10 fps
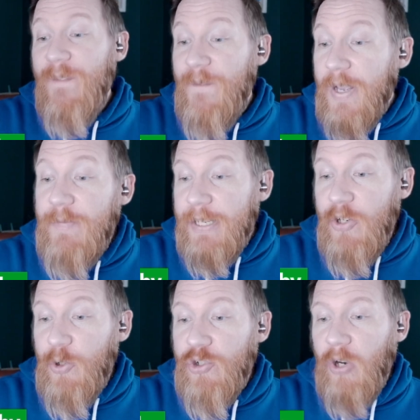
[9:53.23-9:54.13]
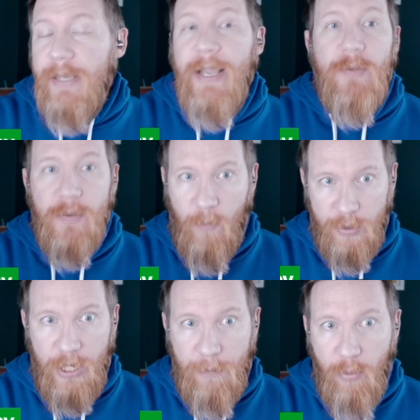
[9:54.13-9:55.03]
52 strikeouts,
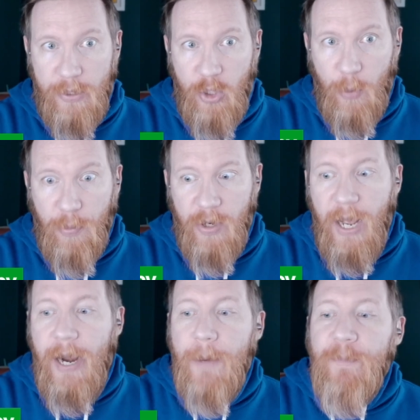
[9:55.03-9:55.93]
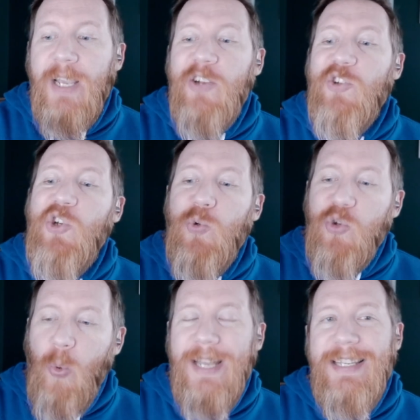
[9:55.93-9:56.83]
14.2 per nine, to
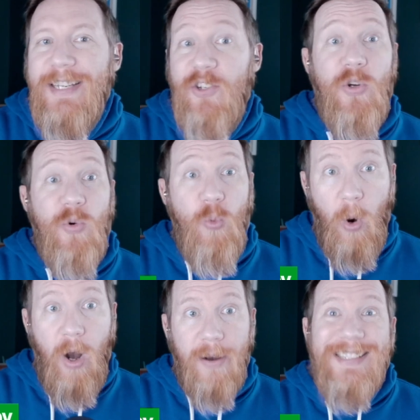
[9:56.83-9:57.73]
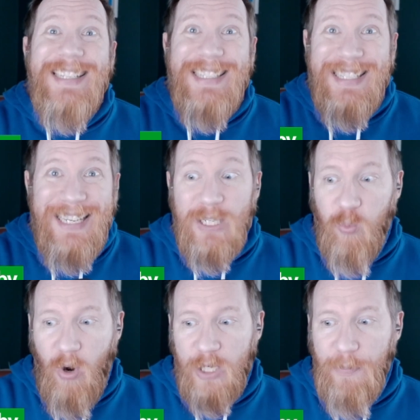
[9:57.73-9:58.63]
22 walks, 6
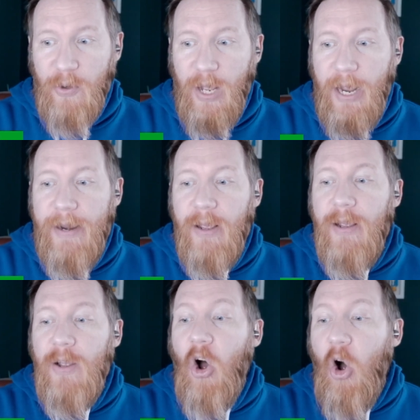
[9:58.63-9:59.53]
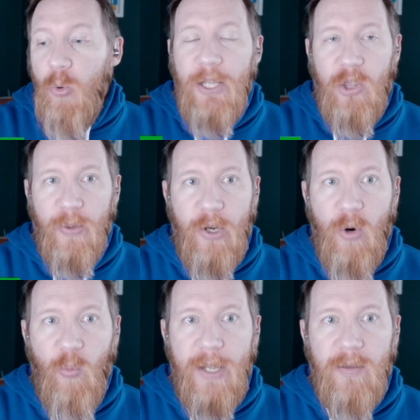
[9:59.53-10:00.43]
walks per nine, only three
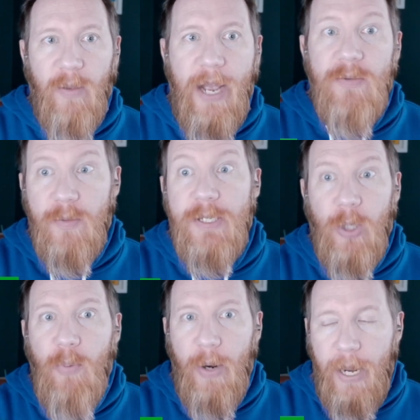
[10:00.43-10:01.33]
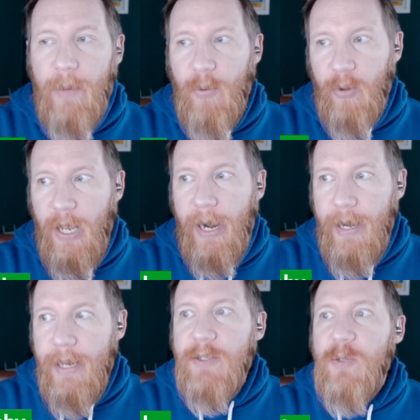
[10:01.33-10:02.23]
home runs allowed, so 0.8 per nine
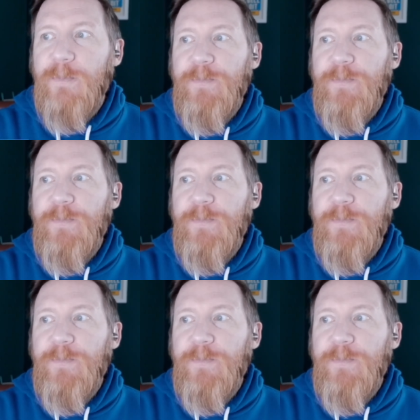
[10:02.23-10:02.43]
innings.